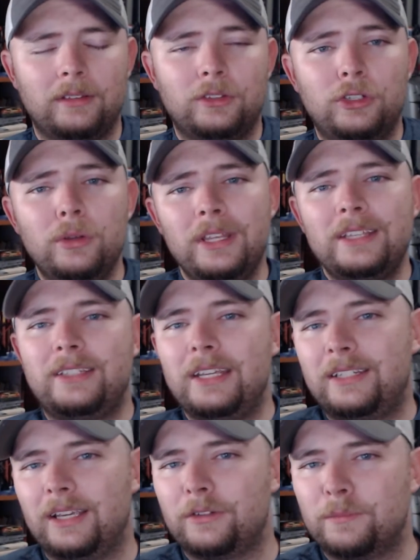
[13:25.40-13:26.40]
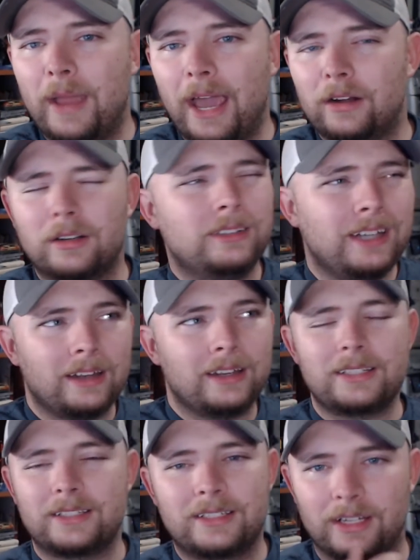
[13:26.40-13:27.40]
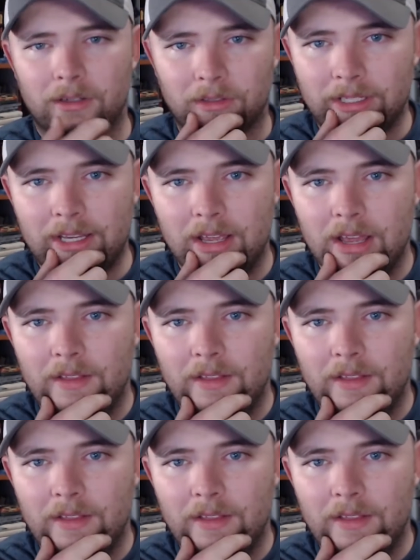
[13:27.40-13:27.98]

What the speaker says: do these details matter? Not necessarily.